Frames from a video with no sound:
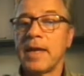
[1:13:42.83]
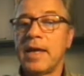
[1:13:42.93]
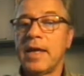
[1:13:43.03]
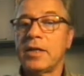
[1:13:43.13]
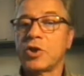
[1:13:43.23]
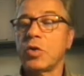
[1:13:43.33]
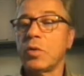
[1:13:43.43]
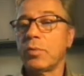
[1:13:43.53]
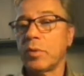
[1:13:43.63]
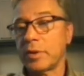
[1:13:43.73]
Ensure
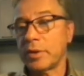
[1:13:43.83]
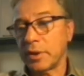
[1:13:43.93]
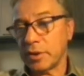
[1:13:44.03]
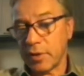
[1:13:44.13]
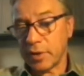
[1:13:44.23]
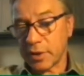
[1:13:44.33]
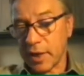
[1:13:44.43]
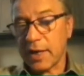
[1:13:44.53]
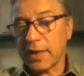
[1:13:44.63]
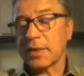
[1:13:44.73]
appropriate intravenous
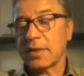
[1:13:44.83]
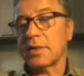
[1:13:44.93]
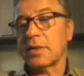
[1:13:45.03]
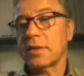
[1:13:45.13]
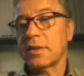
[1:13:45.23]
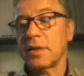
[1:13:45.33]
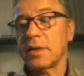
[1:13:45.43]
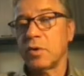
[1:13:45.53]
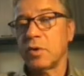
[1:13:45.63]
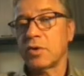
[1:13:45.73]
access and
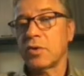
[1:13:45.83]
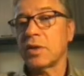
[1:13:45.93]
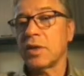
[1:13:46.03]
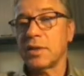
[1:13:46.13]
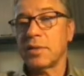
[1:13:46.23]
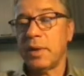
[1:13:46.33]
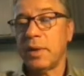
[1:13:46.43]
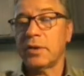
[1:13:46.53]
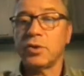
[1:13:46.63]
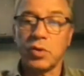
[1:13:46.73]
monitoring is
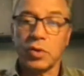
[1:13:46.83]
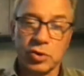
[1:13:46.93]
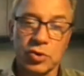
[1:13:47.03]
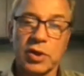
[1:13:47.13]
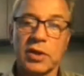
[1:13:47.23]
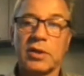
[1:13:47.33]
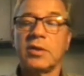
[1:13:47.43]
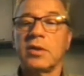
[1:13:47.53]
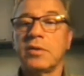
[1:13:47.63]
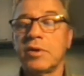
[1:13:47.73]
applied. Do not treat
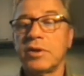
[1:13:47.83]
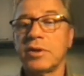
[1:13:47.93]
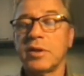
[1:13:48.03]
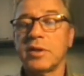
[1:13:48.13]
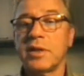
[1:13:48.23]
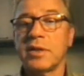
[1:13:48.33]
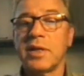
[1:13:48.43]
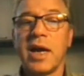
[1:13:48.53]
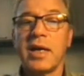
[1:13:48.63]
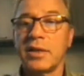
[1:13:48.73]
regional anesthesia
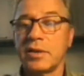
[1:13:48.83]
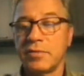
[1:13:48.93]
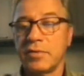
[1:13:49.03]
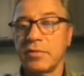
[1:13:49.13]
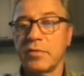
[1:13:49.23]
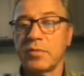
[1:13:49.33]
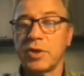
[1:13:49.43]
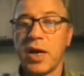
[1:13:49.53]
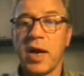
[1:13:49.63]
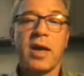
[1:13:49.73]
any different from
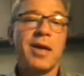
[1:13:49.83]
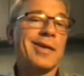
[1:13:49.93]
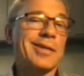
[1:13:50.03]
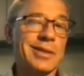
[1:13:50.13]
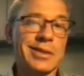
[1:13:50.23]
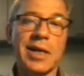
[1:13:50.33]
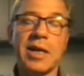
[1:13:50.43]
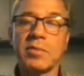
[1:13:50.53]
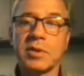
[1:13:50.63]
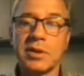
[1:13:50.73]
GA.
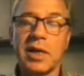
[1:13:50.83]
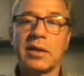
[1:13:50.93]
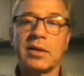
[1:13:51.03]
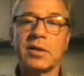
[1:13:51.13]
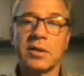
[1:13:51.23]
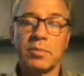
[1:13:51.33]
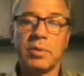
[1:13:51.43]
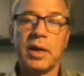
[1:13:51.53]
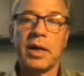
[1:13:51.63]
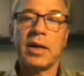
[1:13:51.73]
Same standards
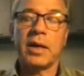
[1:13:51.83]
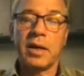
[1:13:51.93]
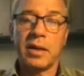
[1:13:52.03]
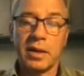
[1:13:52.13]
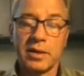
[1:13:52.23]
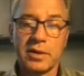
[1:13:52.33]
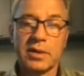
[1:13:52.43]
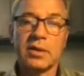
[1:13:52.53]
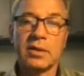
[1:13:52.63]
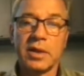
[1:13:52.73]
apply. They
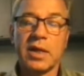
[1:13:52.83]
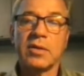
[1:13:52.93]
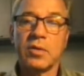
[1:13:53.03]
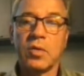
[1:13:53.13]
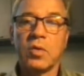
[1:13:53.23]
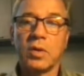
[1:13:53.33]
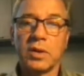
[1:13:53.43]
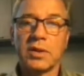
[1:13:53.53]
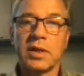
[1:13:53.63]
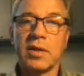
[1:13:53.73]
still need all the
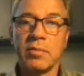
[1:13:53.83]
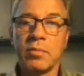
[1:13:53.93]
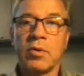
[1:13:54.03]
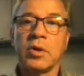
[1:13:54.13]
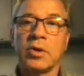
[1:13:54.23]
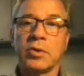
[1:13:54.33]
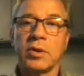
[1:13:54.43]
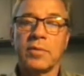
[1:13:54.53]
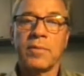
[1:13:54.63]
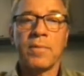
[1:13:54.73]
same monitoring